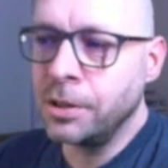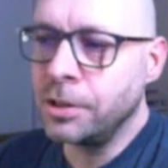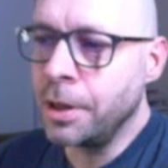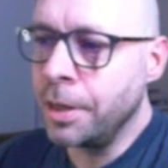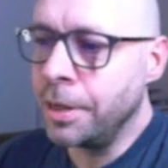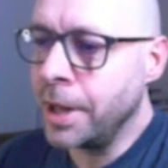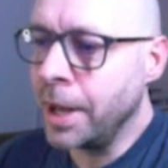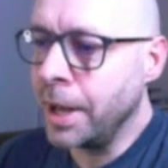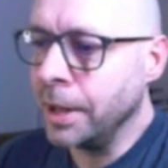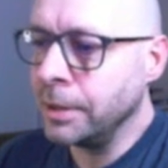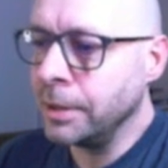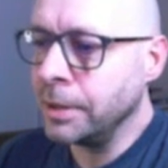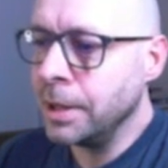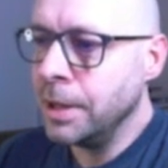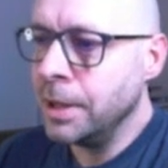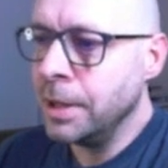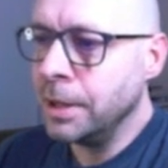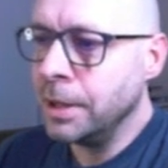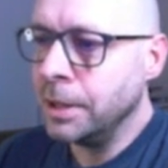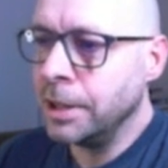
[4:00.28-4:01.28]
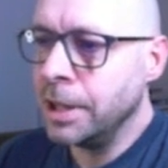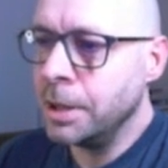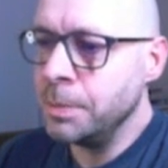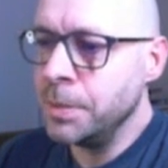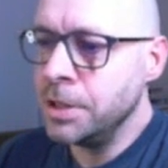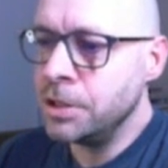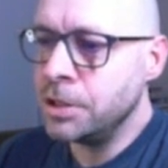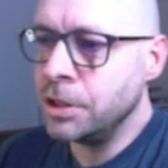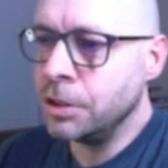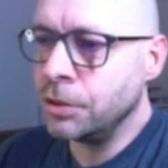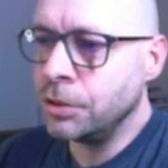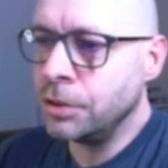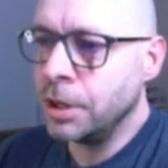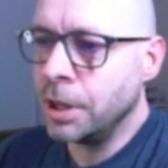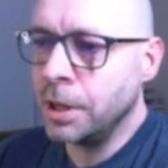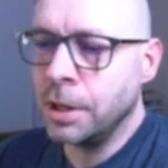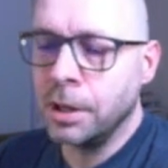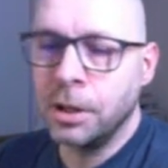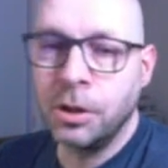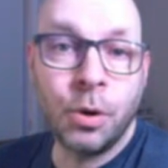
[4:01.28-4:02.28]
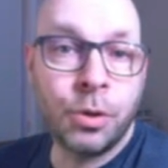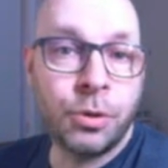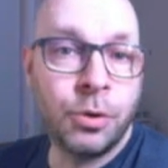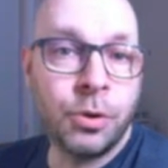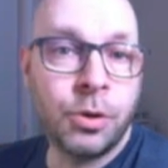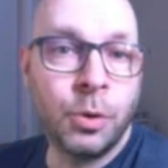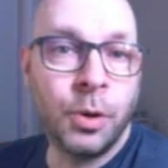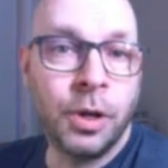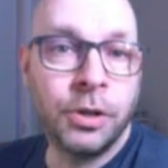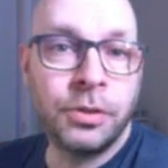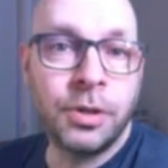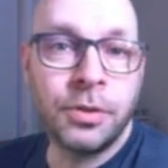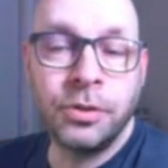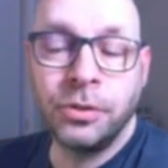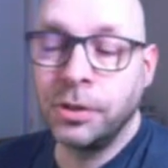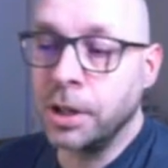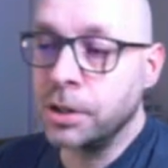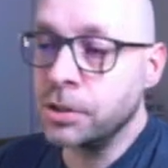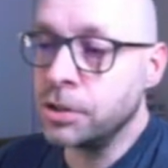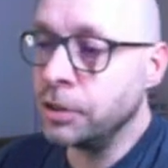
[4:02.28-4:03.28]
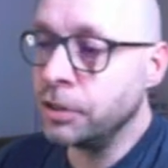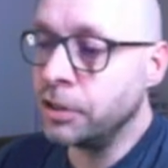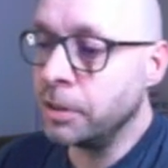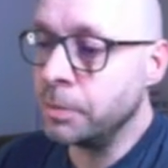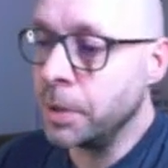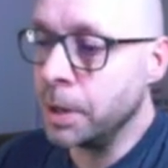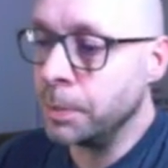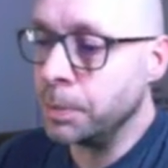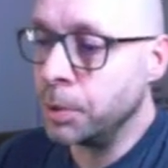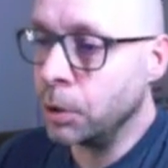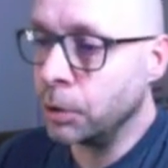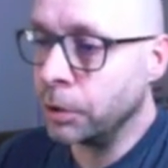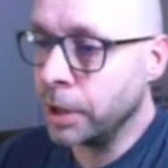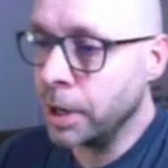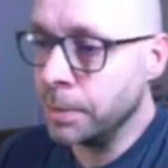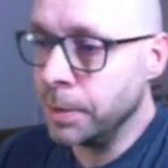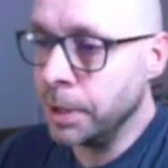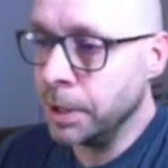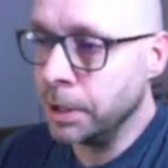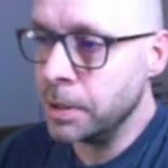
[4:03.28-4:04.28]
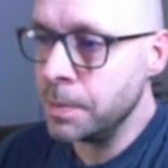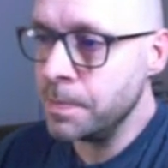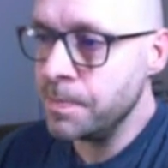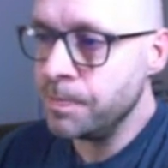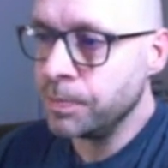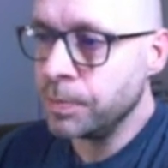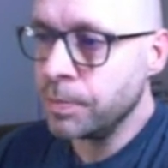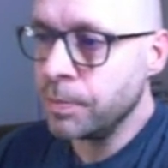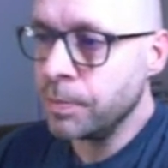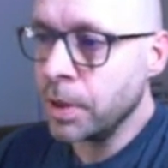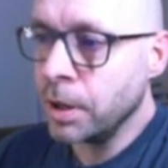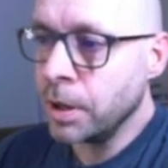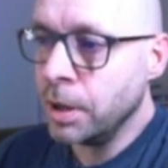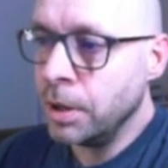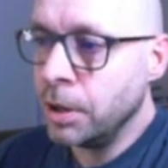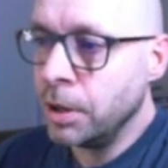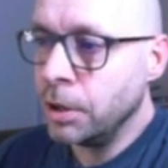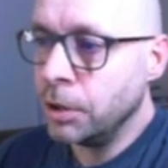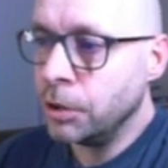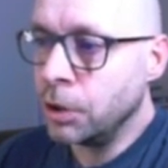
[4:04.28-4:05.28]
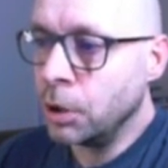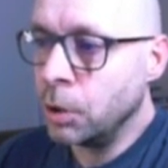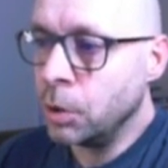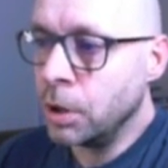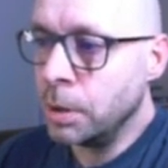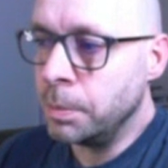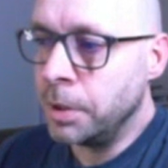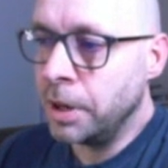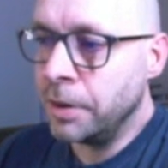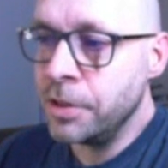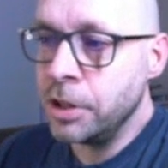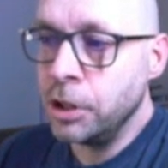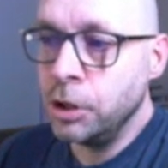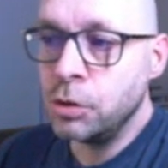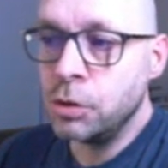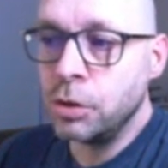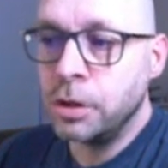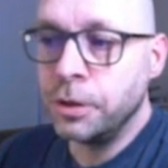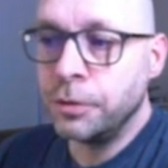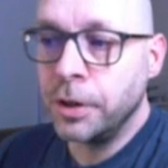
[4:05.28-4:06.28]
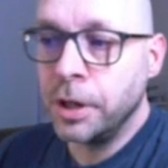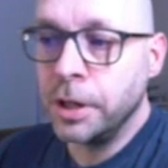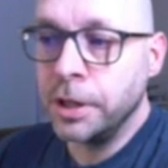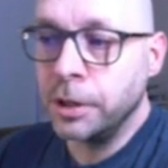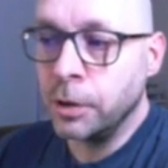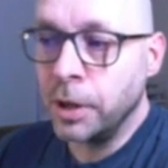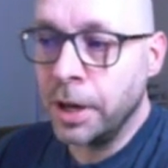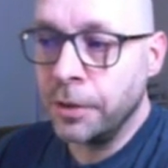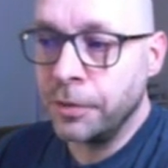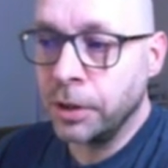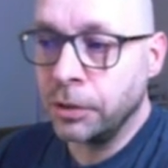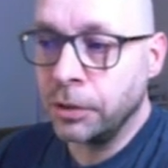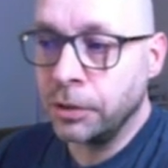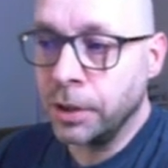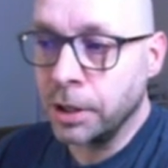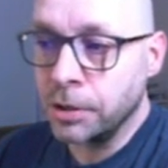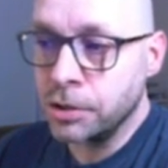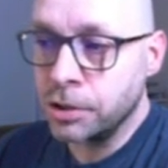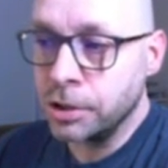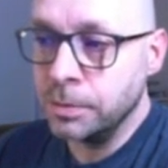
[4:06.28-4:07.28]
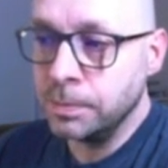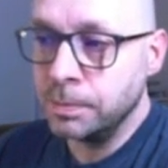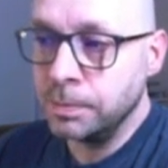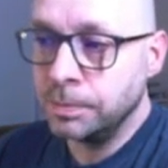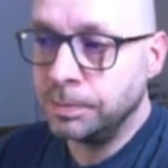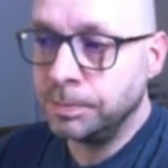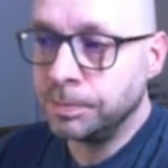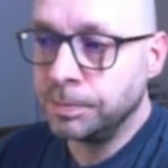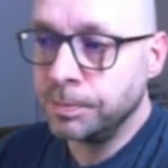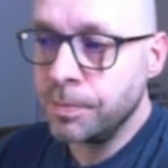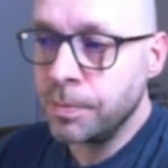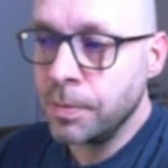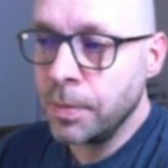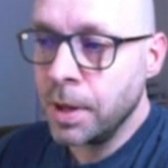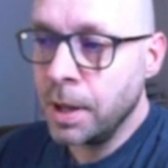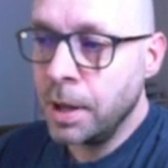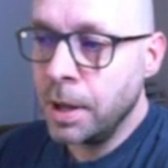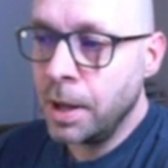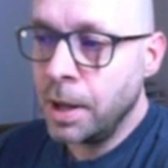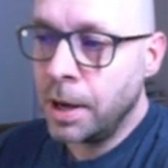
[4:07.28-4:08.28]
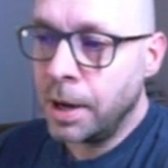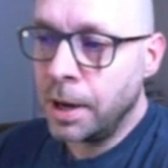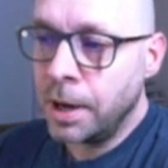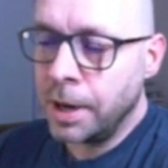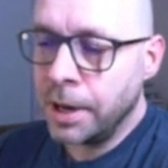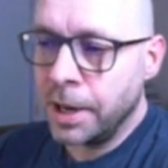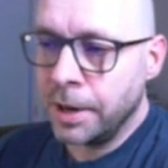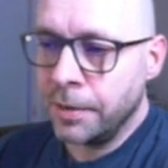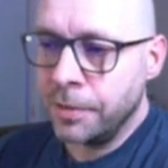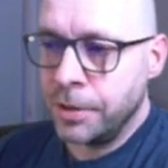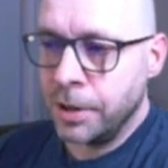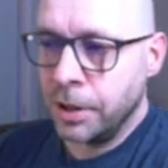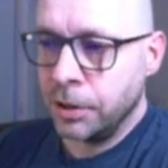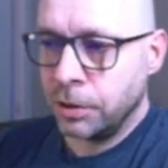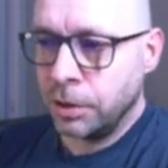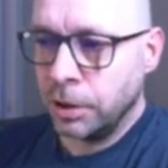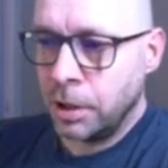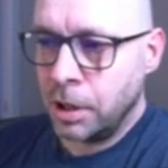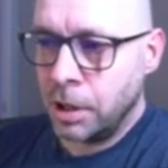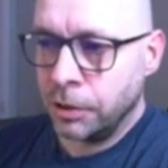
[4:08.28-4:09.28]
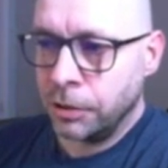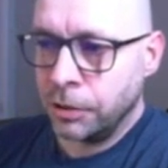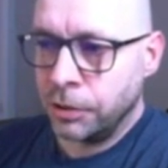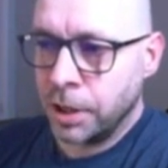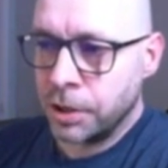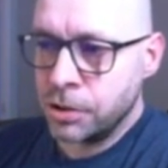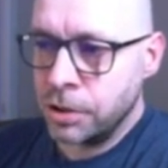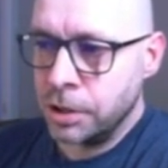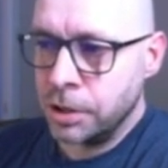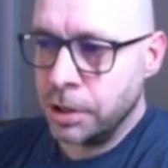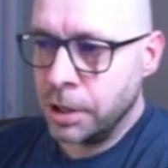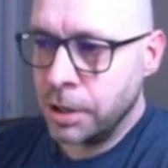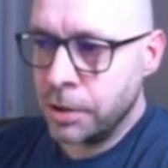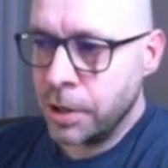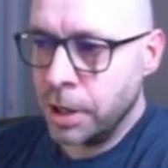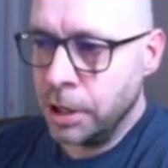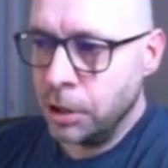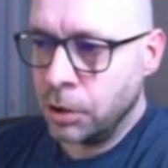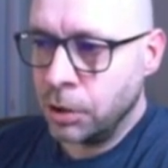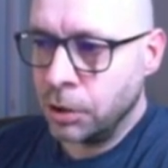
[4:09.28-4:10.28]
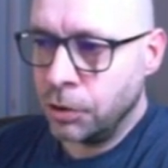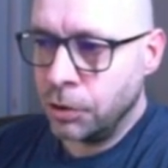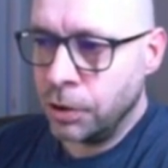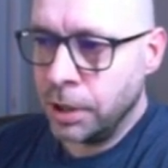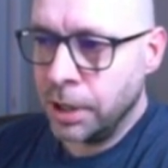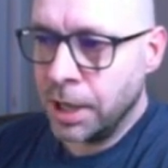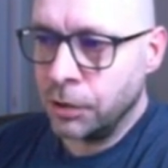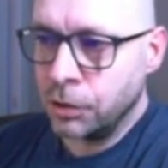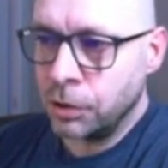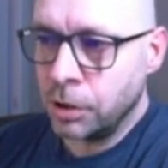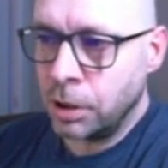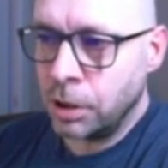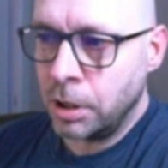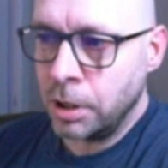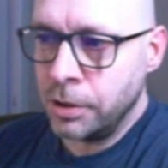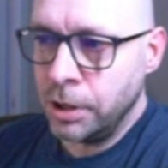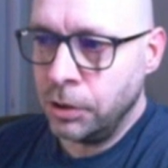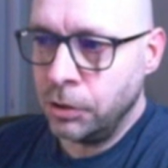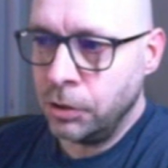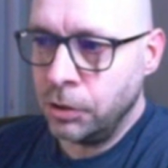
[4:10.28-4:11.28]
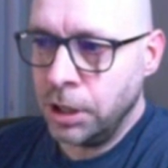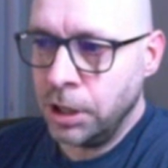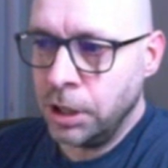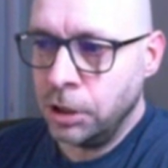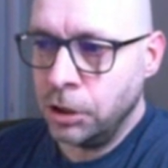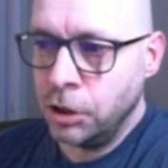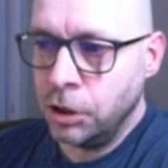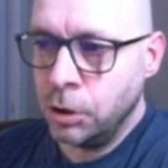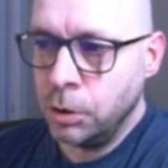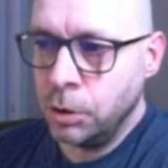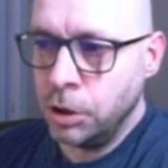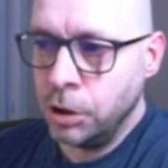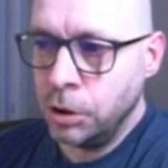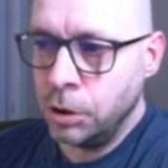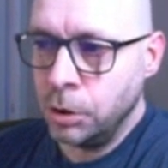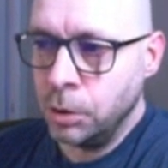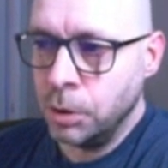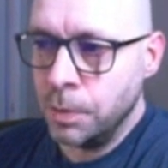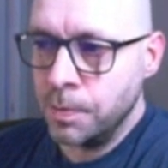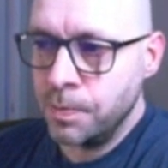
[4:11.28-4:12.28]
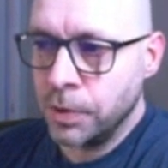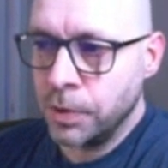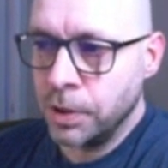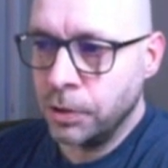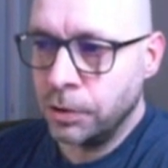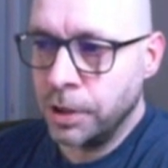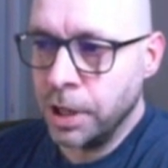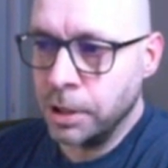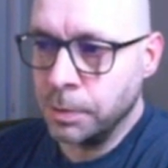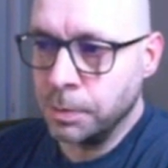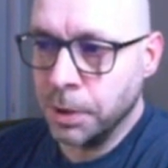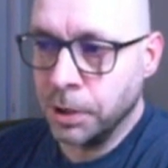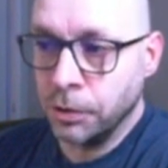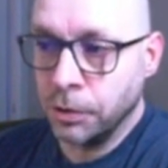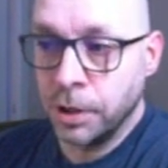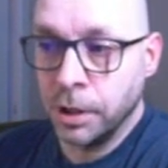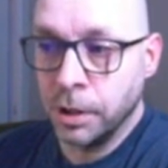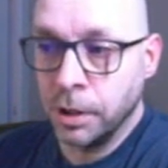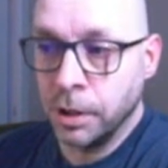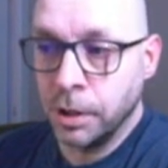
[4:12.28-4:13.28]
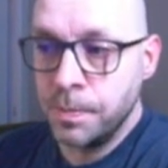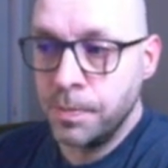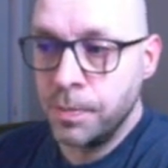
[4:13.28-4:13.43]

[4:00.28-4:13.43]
to that, let me just go through the rest of the sections of my program here. So above the user-defined graphics section, I have this long section here that you can see has all these EQU statements here.